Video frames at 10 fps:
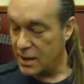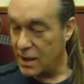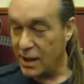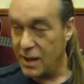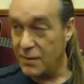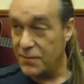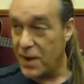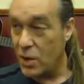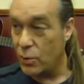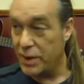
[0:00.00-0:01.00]
he
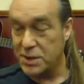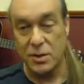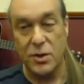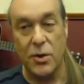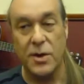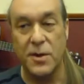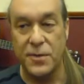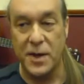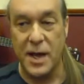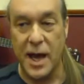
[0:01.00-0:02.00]
felt we should go to the
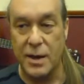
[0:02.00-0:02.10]
V